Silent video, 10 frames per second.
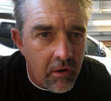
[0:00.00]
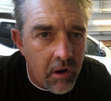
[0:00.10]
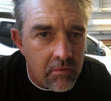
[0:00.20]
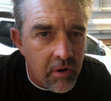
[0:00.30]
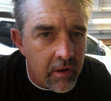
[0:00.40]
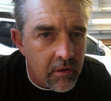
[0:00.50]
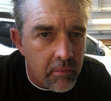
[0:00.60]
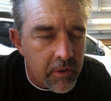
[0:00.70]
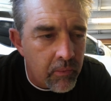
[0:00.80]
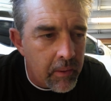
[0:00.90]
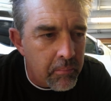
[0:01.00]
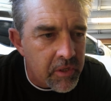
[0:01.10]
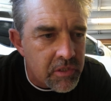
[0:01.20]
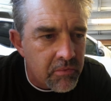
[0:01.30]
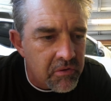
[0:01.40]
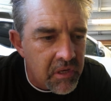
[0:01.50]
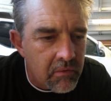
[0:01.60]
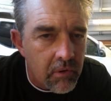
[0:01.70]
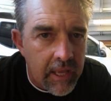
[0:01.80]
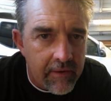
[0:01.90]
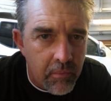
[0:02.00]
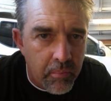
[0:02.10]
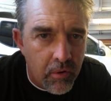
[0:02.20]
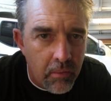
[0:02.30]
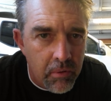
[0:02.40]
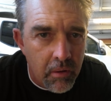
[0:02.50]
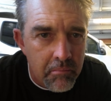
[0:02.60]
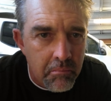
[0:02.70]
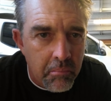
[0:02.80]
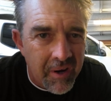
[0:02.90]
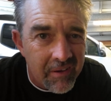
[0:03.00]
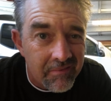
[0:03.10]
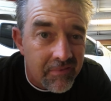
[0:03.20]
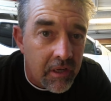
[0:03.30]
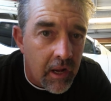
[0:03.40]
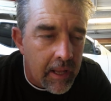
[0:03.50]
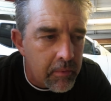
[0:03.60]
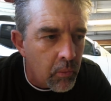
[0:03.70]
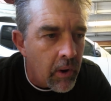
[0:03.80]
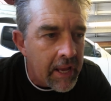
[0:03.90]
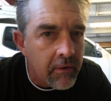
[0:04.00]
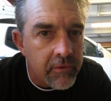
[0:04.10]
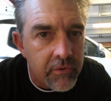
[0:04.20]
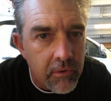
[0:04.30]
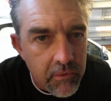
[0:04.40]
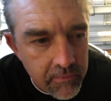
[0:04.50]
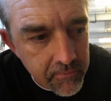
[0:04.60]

I rode on a bit of wet bitumen, didn't really have a problem, but you know, I had a bit of weight on too.